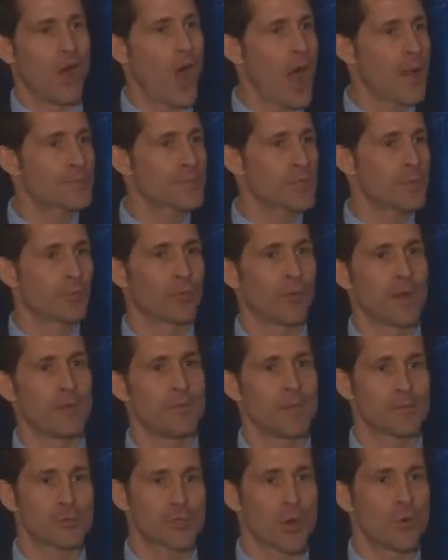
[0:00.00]
option
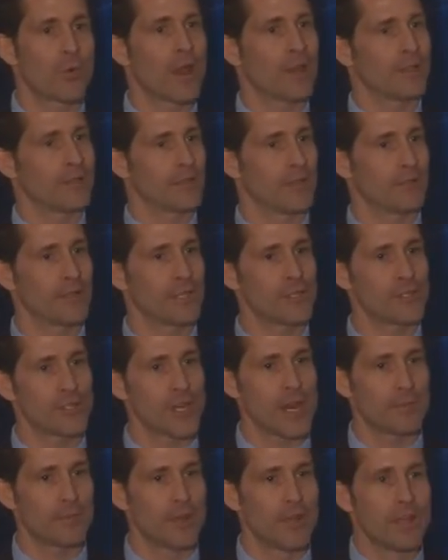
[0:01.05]
premiums are relatively
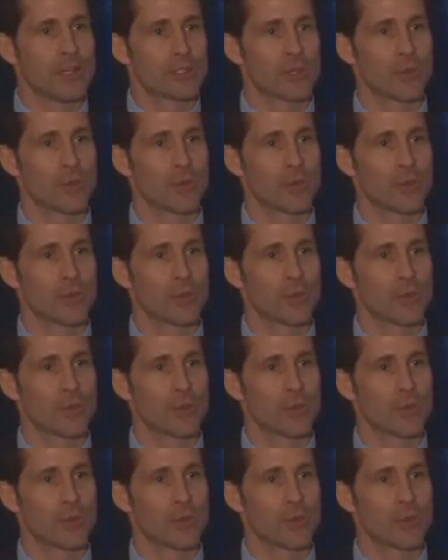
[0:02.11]
cheap.